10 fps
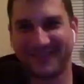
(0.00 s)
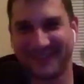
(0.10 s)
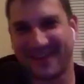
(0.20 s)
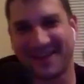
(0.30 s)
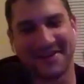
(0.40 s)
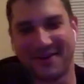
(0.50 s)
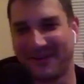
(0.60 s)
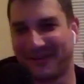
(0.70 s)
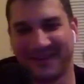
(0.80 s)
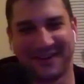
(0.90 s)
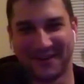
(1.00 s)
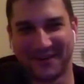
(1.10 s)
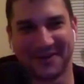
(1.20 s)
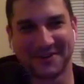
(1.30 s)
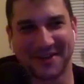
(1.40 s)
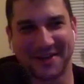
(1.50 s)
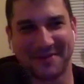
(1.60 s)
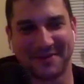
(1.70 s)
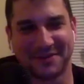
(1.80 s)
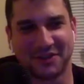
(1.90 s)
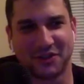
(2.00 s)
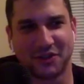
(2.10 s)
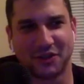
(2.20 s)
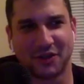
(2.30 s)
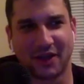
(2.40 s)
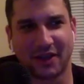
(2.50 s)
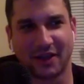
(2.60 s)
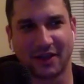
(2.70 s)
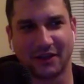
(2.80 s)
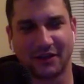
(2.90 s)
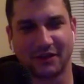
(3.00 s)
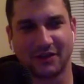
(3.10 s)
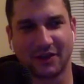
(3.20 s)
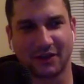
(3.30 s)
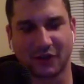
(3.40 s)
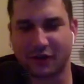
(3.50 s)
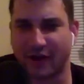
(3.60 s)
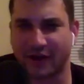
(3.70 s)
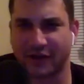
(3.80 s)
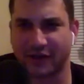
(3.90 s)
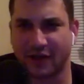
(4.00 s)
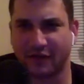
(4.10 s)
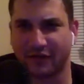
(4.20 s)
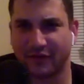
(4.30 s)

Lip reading: Yeah. No. Understandable. Do you like the Craig stuff?